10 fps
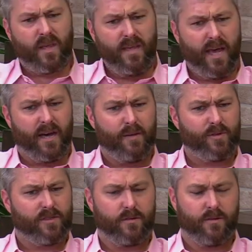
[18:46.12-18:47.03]
yeah,
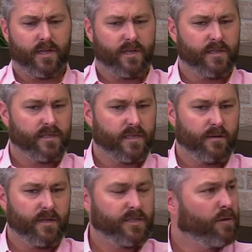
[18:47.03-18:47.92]
absolutely. It is.
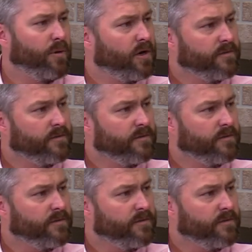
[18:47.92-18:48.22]
Um, so it's how, all part